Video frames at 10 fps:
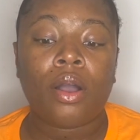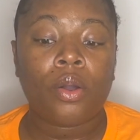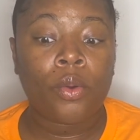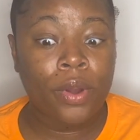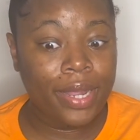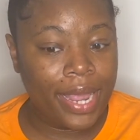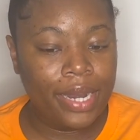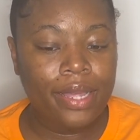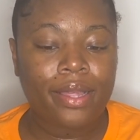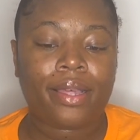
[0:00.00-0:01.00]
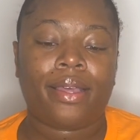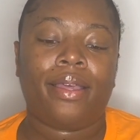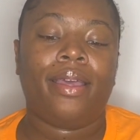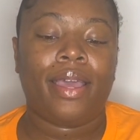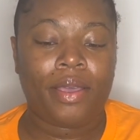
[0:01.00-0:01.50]
organic
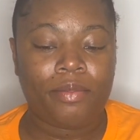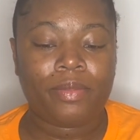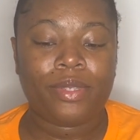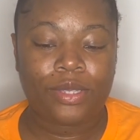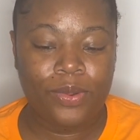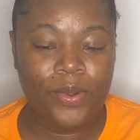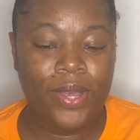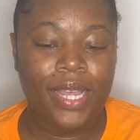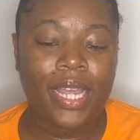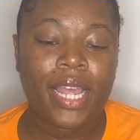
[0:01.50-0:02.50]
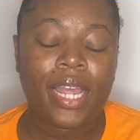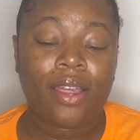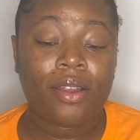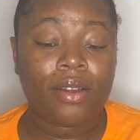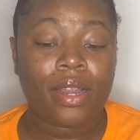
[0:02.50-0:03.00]
hemp soy,
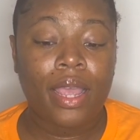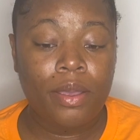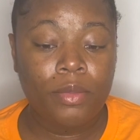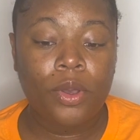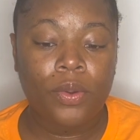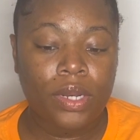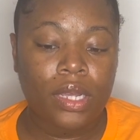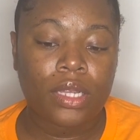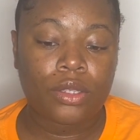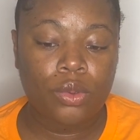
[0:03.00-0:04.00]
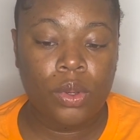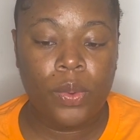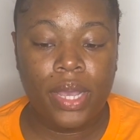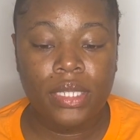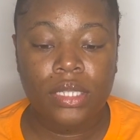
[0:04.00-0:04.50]
or hemp, coconut, and soy
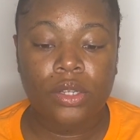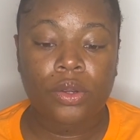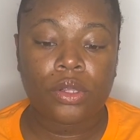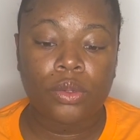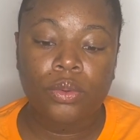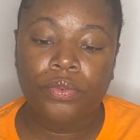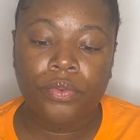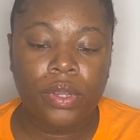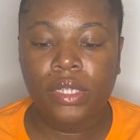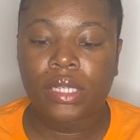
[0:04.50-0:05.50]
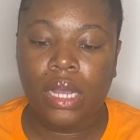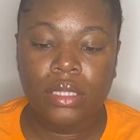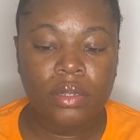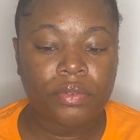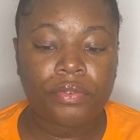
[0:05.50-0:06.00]
waxes are gluten-free,
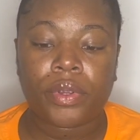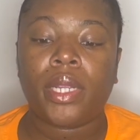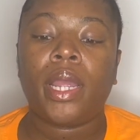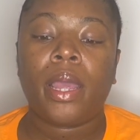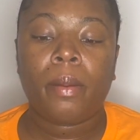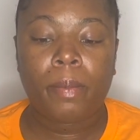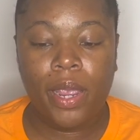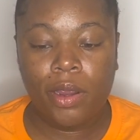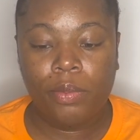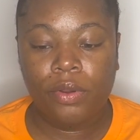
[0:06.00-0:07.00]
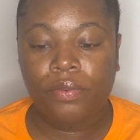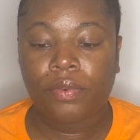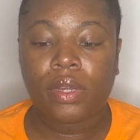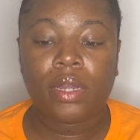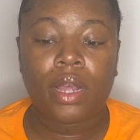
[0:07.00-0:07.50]
toxic-free,
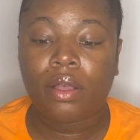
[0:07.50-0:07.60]
paraben-free,